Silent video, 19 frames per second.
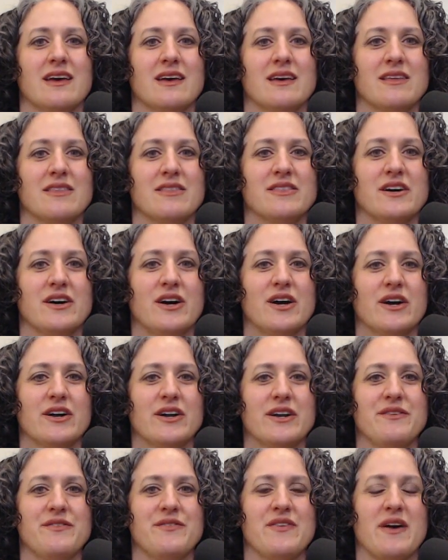The Heart
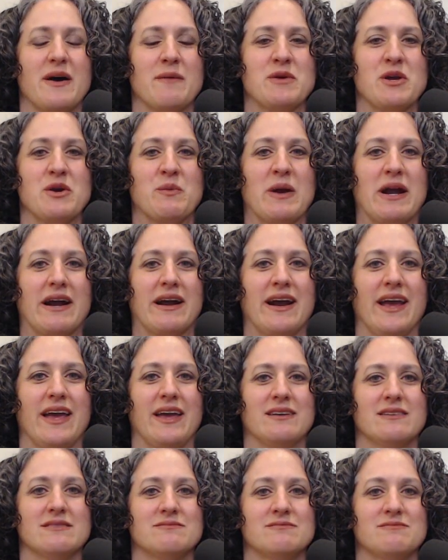of
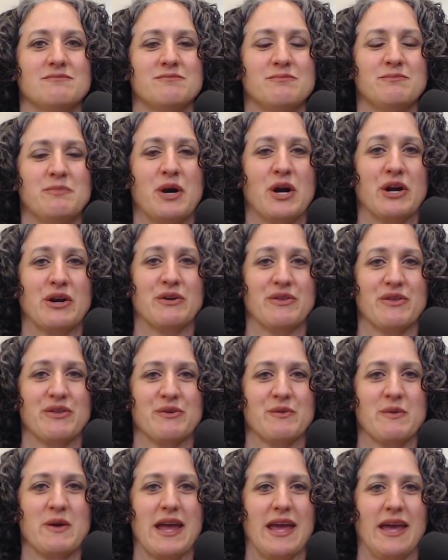February, Part
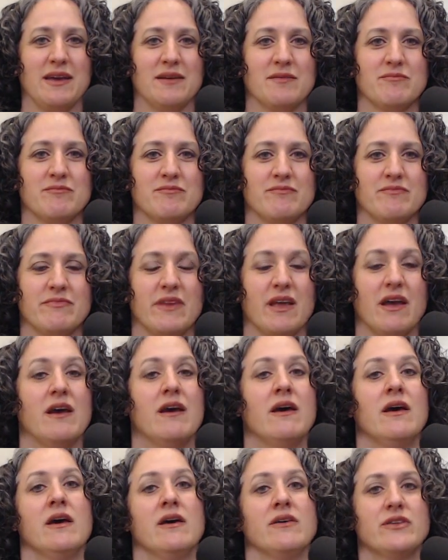3.
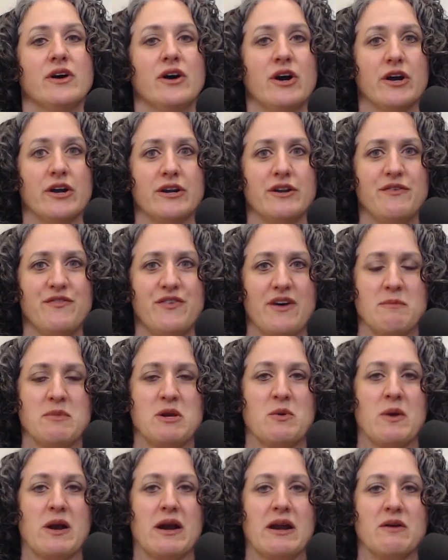The Heart of
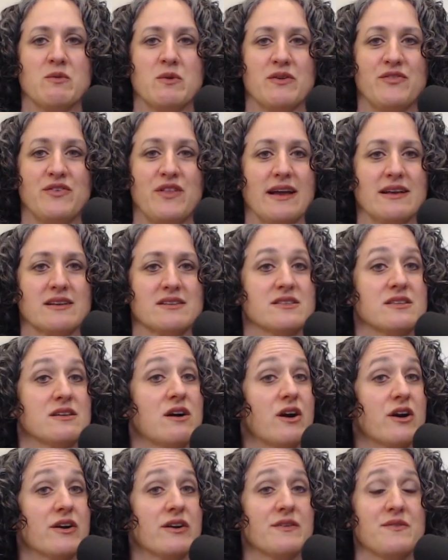February reflects the
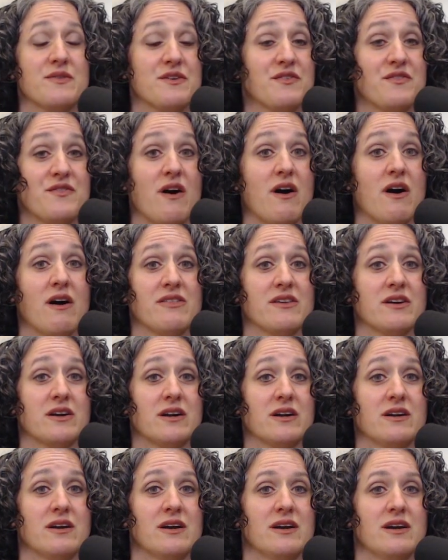heart of the
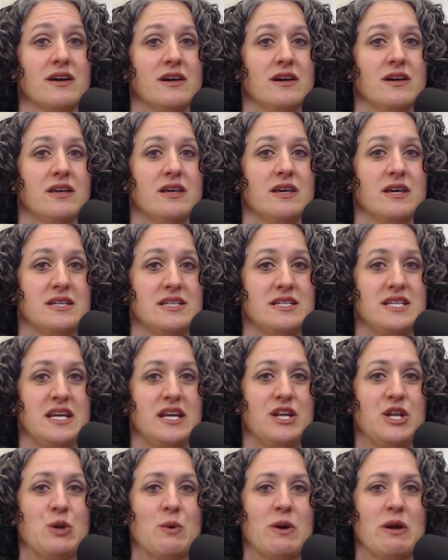Father.
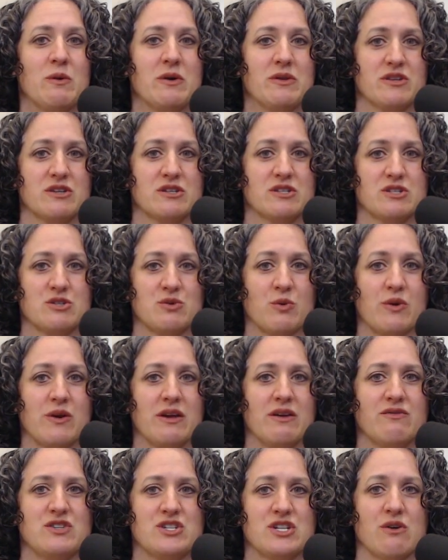Continuing with the story
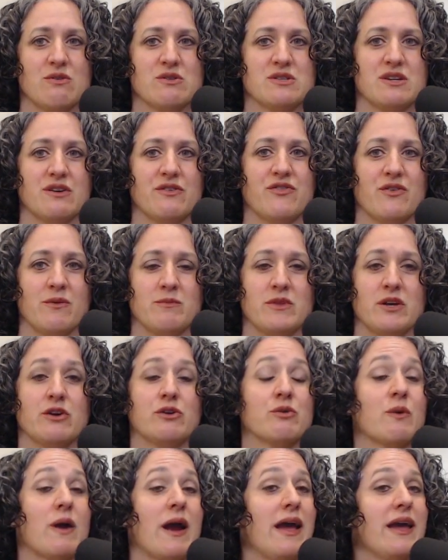of Joseph from the
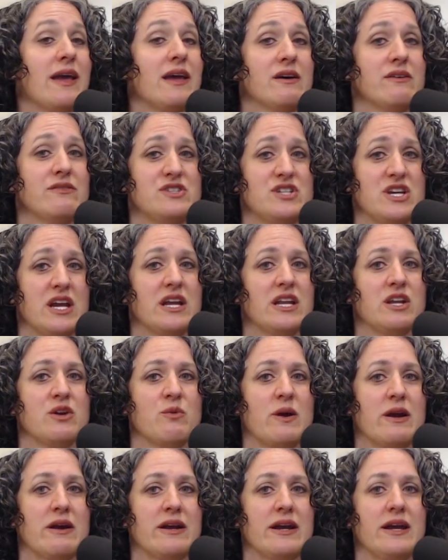gray of
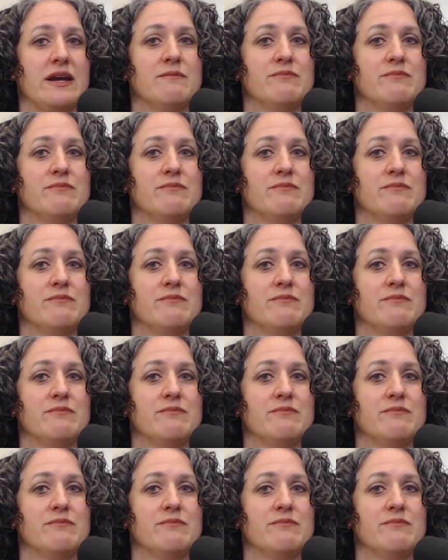January,